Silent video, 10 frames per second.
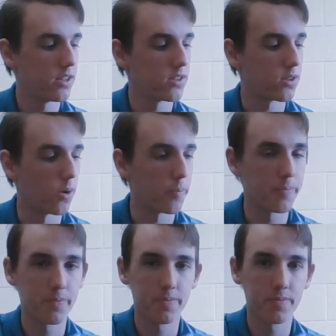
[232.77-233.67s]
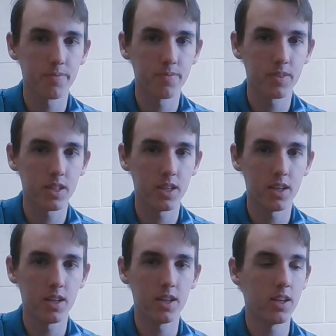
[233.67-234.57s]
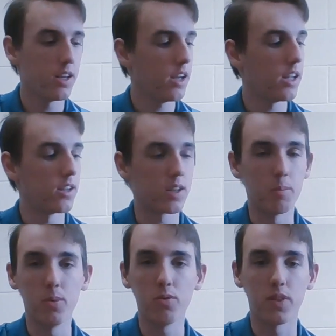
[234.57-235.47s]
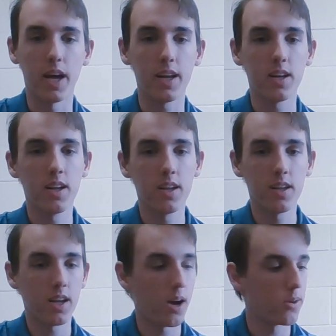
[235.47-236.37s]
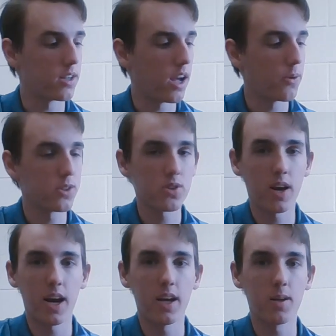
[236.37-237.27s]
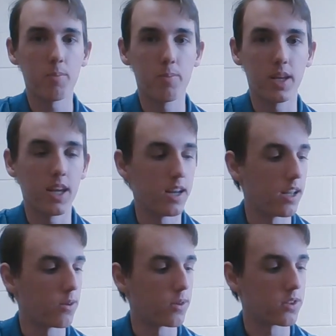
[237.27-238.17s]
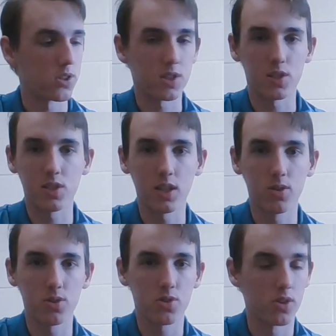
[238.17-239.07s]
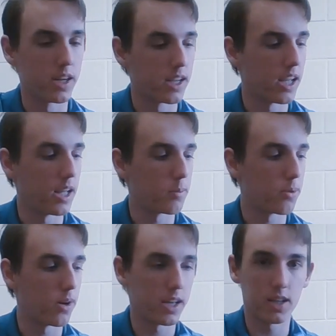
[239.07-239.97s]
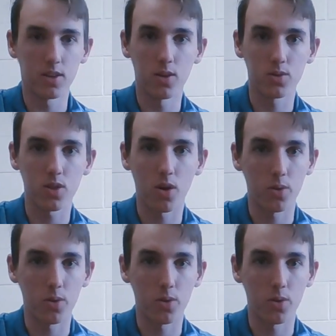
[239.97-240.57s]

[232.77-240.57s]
So, if you can move that, I would try beginning with just a single string and playing your notes all